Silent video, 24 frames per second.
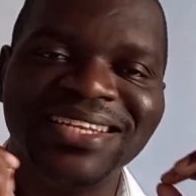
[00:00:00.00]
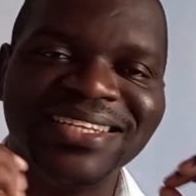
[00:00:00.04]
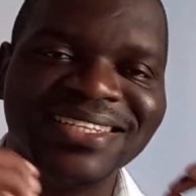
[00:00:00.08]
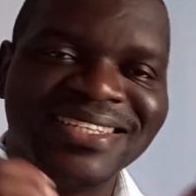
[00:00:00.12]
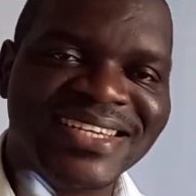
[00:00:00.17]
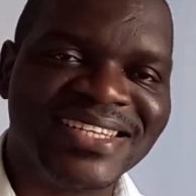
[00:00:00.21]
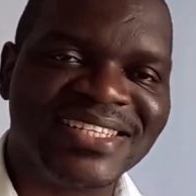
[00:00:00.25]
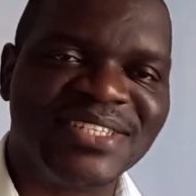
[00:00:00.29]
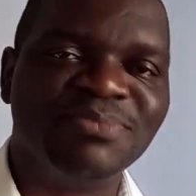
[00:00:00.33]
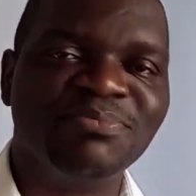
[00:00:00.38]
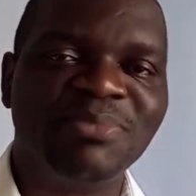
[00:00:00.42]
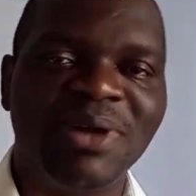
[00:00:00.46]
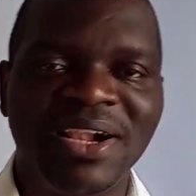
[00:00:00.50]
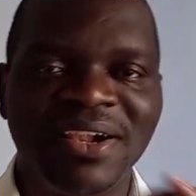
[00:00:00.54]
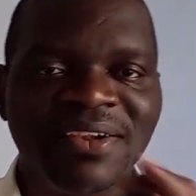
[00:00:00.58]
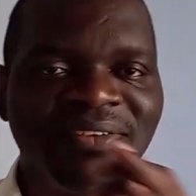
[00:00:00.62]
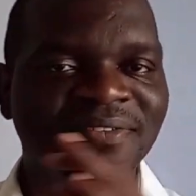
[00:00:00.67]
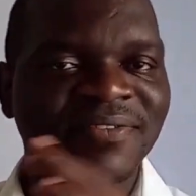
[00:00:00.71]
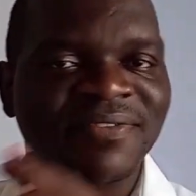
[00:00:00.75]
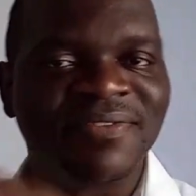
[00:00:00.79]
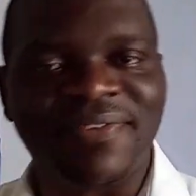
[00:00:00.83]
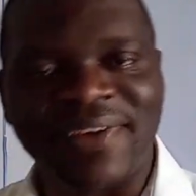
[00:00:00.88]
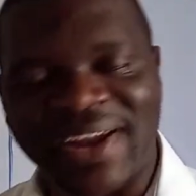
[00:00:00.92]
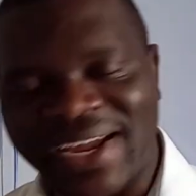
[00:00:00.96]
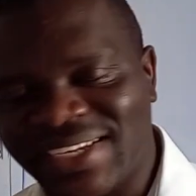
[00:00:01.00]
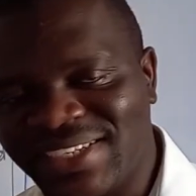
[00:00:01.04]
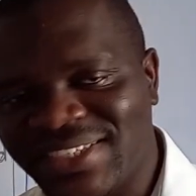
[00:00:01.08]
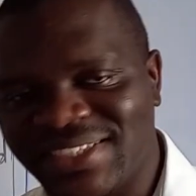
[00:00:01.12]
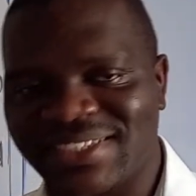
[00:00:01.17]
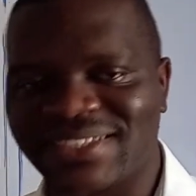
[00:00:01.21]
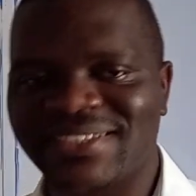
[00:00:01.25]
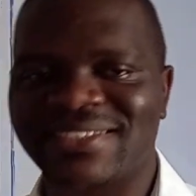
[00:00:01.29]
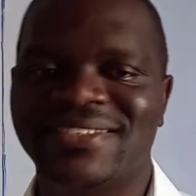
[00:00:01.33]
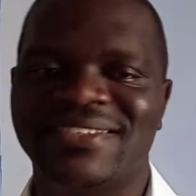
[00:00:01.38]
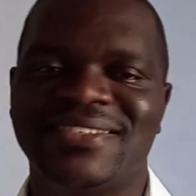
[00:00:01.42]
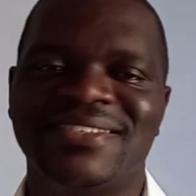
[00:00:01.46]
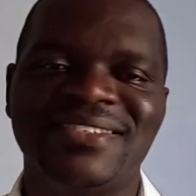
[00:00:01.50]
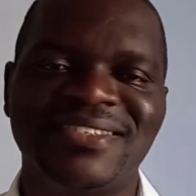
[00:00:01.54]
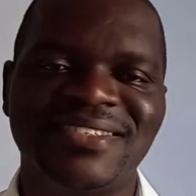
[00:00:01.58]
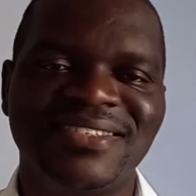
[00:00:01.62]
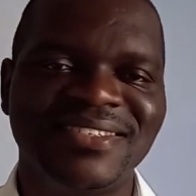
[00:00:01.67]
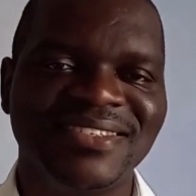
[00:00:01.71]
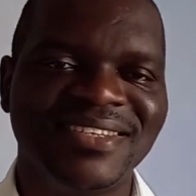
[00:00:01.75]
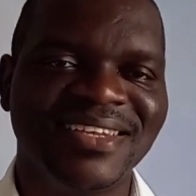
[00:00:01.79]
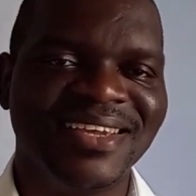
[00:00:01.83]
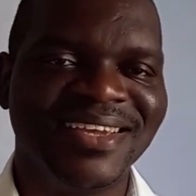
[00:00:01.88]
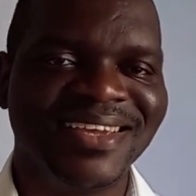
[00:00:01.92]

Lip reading: decimal fractions.